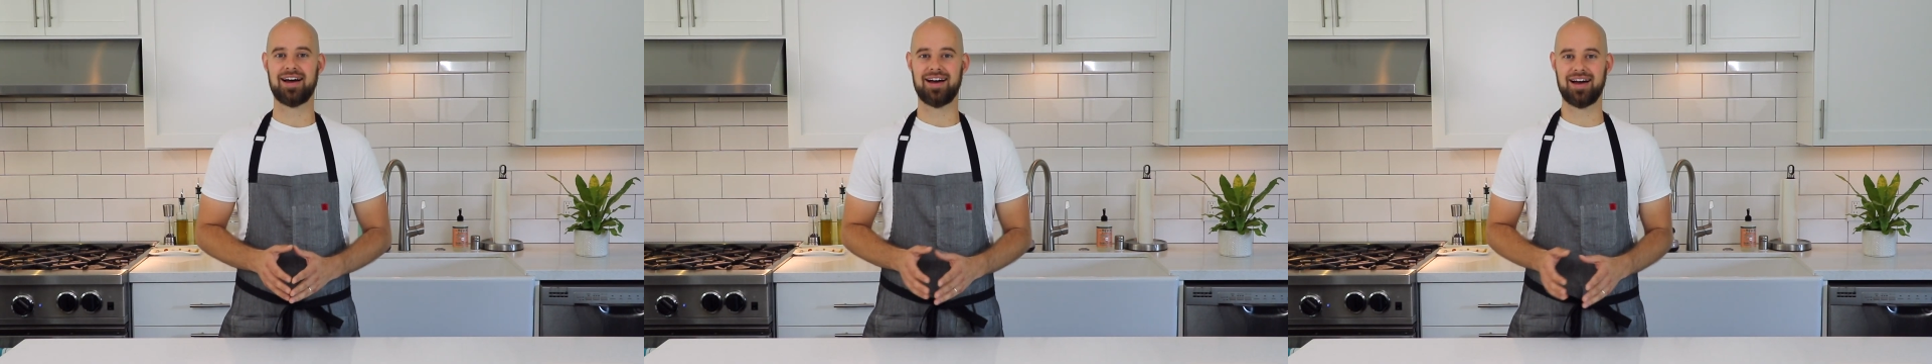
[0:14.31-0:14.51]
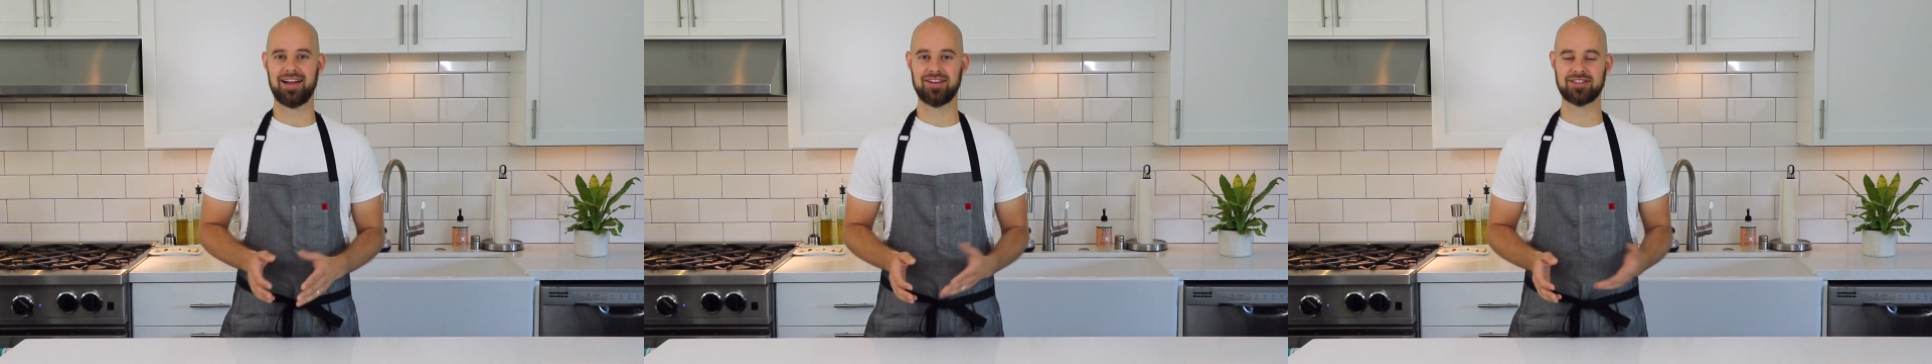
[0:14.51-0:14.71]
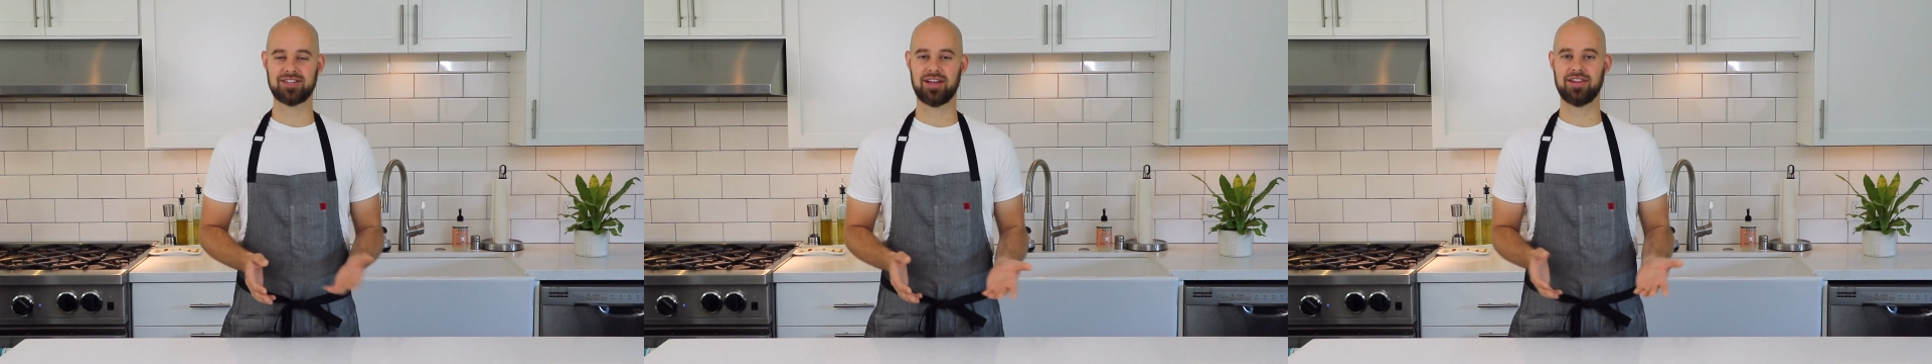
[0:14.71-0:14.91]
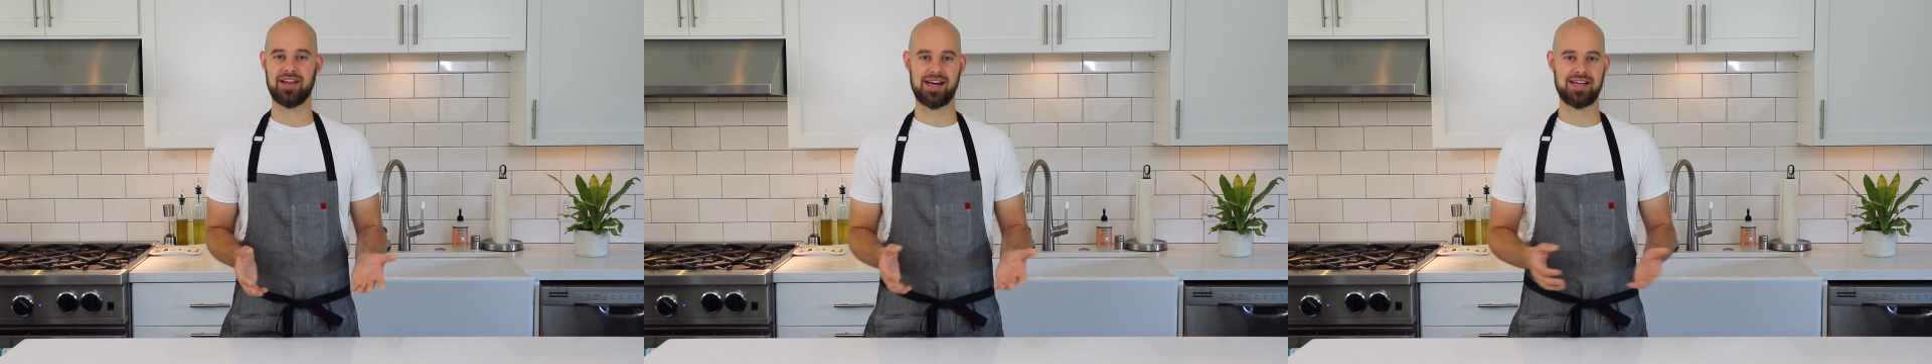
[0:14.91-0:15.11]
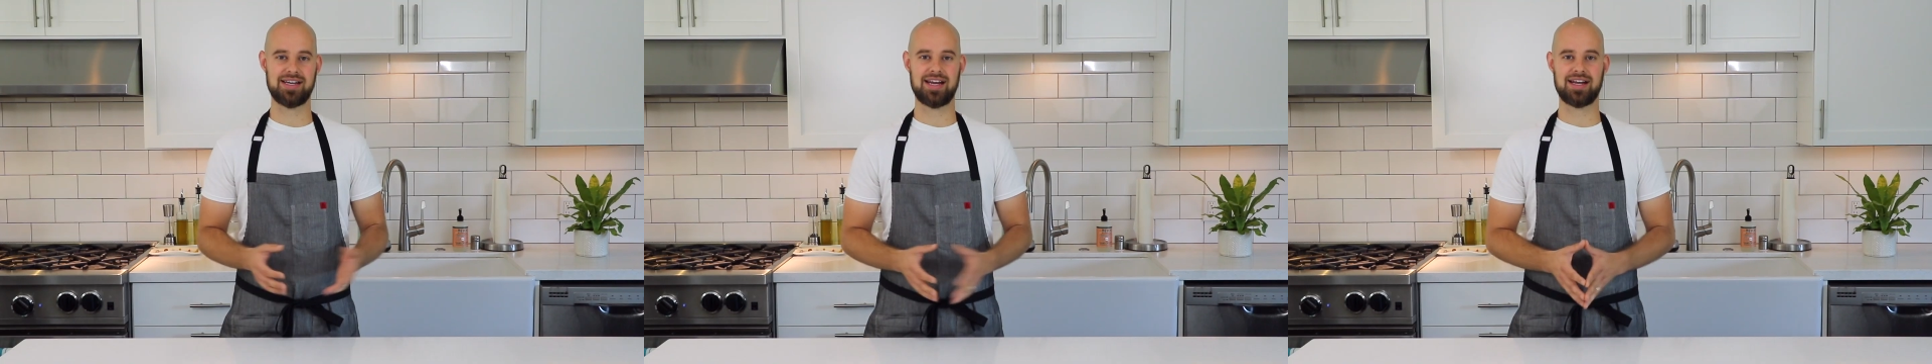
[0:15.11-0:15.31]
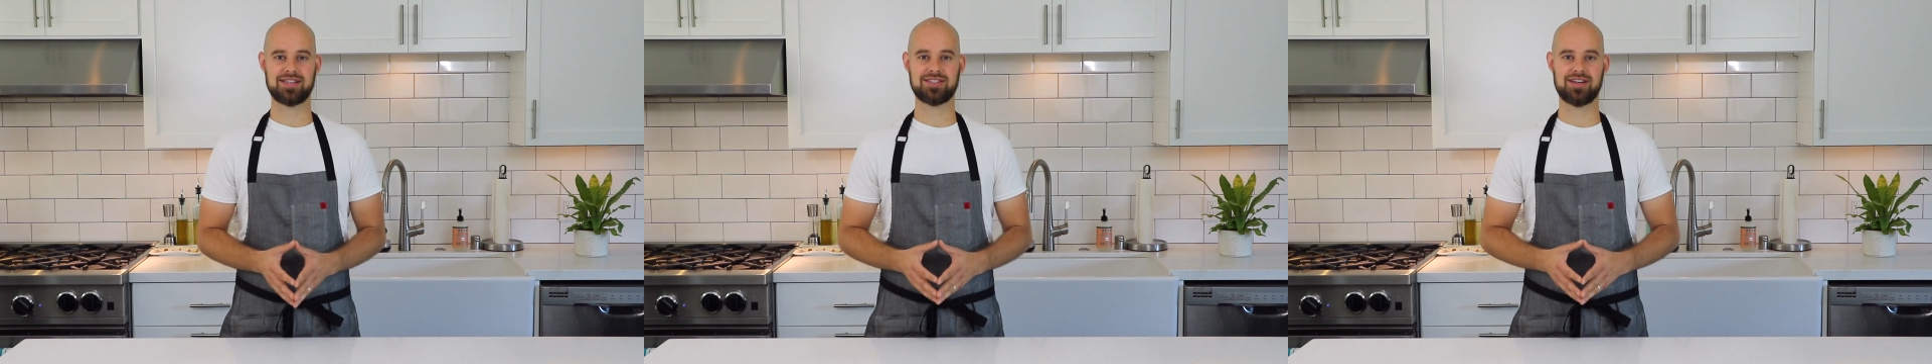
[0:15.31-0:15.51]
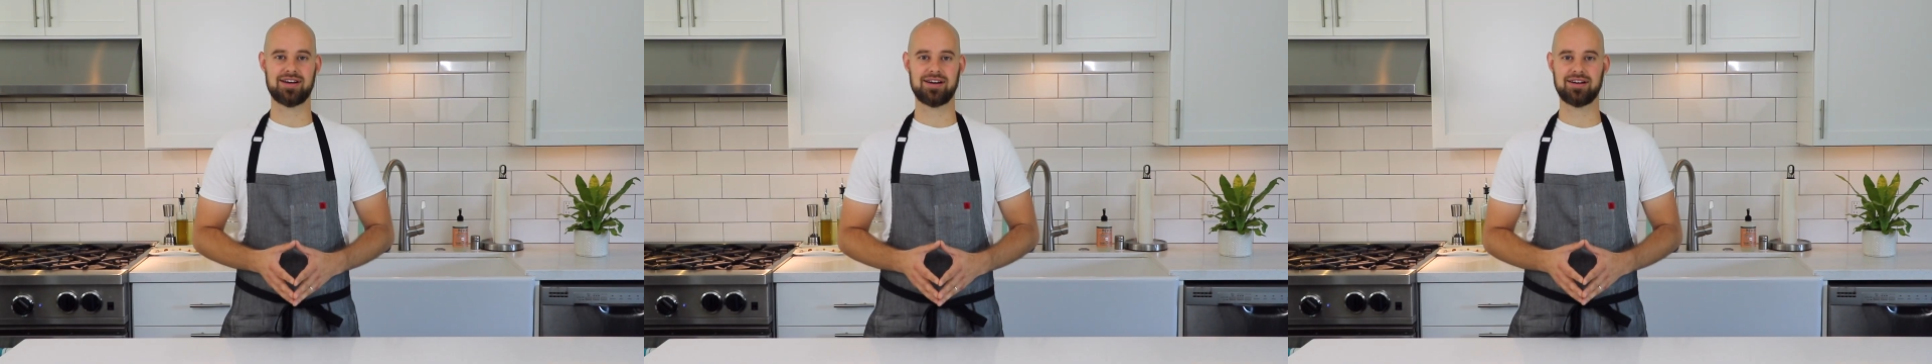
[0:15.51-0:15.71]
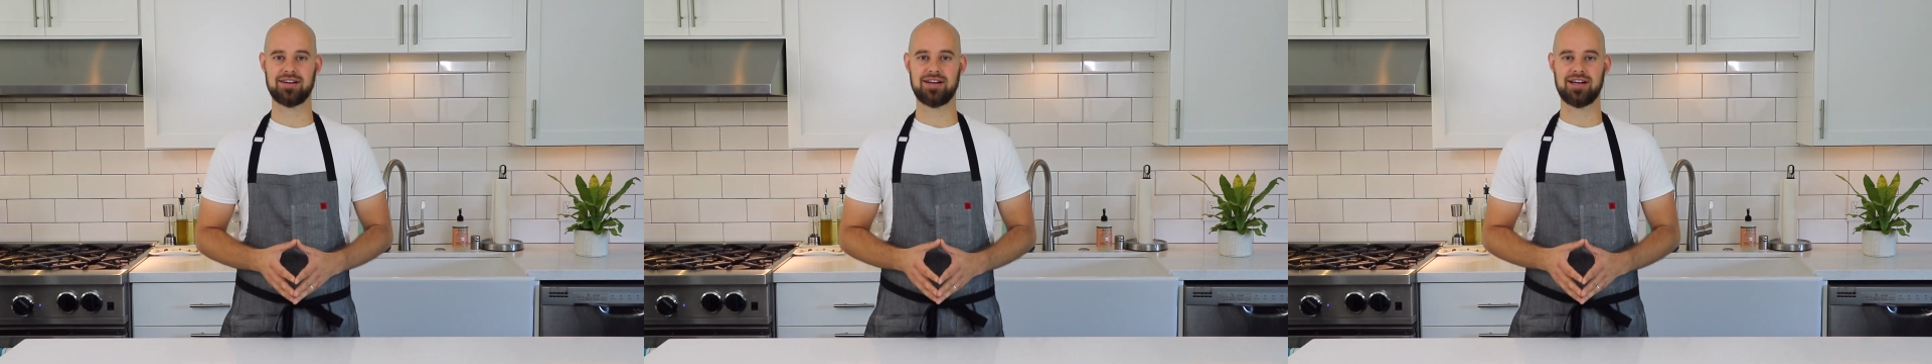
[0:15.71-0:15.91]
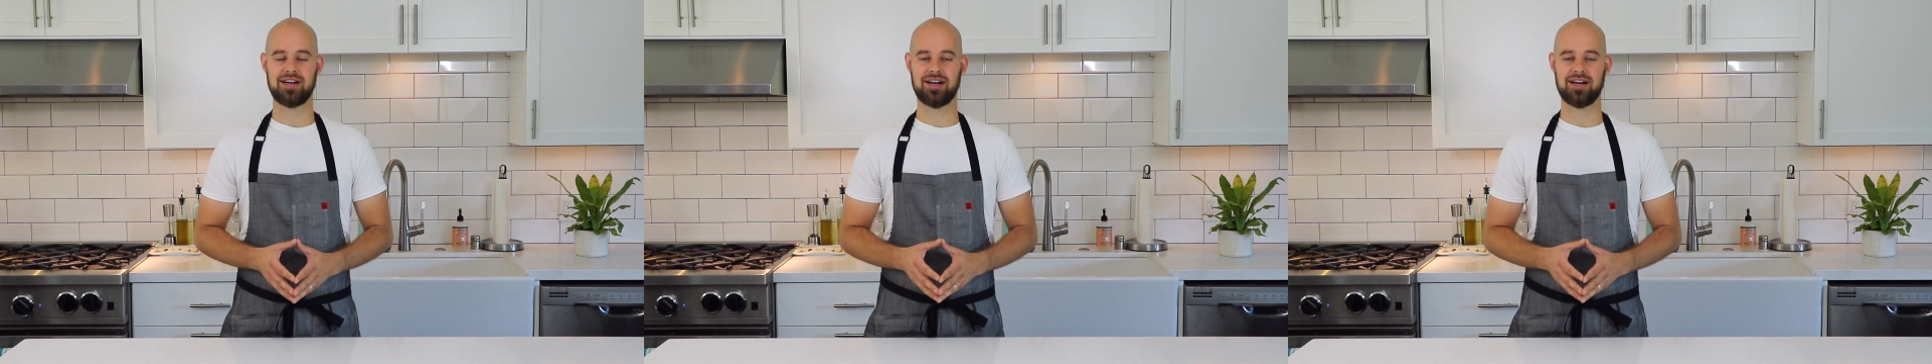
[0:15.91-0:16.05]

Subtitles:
I looked online and I saw